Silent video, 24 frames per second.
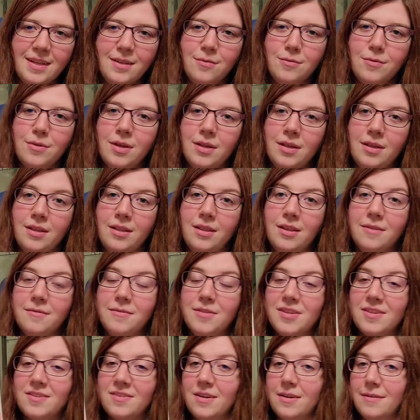really love
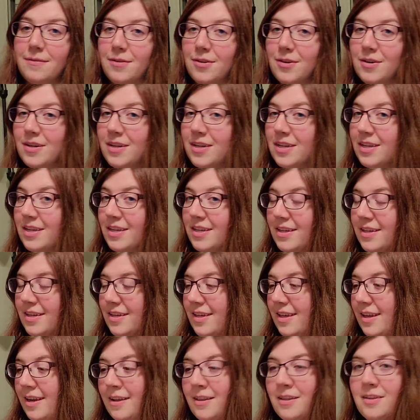this cover,
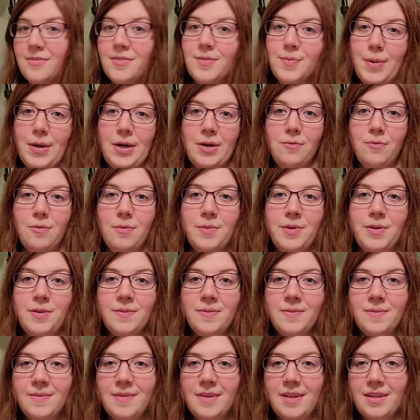and I love Spider-Woman,
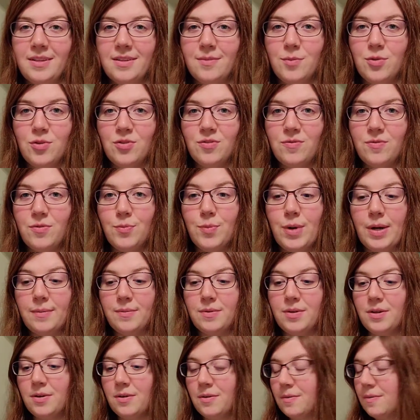as most of you
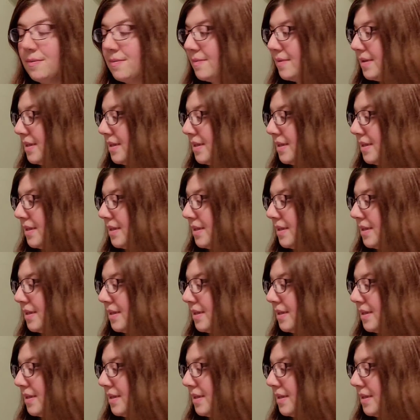probably know.